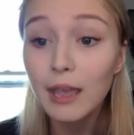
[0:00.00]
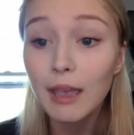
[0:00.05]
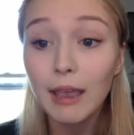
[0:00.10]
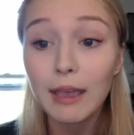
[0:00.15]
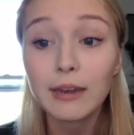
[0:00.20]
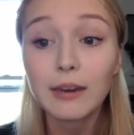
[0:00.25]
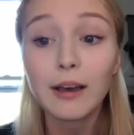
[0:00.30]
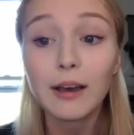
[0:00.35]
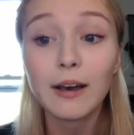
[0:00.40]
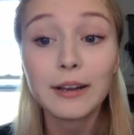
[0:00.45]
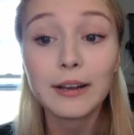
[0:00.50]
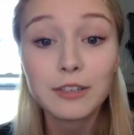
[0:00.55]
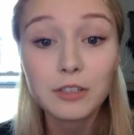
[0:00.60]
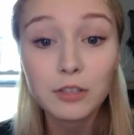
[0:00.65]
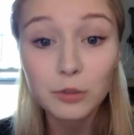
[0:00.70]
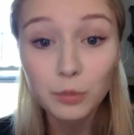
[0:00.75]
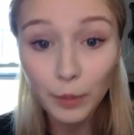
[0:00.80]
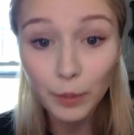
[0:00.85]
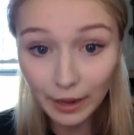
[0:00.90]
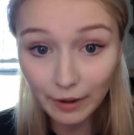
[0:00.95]
and I
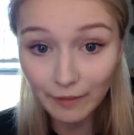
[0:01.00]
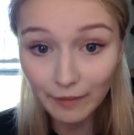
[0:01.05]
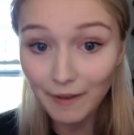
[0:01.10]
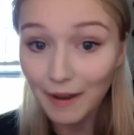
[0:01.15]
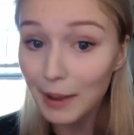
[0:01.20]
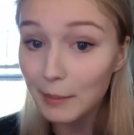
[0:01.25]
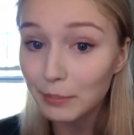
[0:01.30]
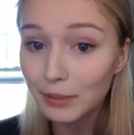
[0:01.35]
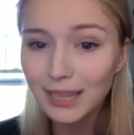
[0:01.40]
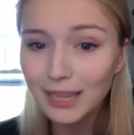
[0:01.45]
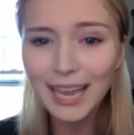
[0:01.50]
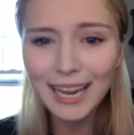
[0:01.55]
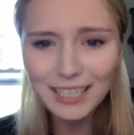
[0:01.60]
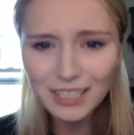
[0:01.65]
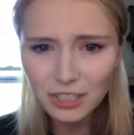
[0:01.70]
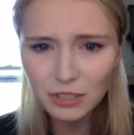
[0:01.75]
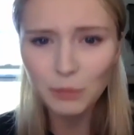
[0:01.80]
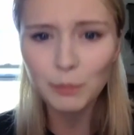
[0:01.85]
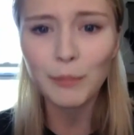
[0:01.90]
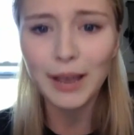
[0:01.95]
swear, I
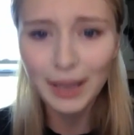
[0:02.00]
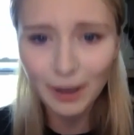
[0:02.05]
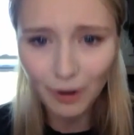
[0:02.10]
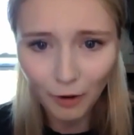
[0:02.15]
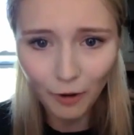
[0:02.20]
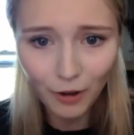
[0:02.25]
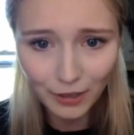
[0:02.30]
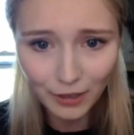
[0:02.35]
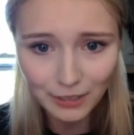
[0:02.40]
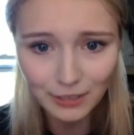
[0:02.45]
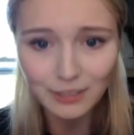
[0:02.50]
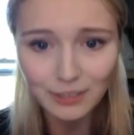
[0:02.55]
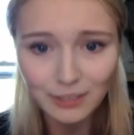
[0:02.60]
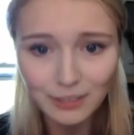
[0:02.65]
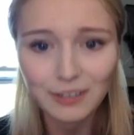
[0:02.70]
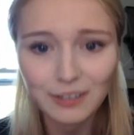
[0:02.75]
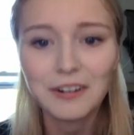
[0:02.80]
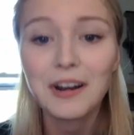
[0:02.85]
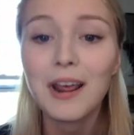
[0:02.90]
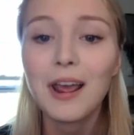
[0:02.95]
pledge my
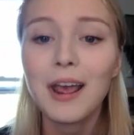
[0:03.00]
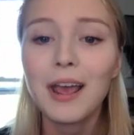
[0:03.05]
honor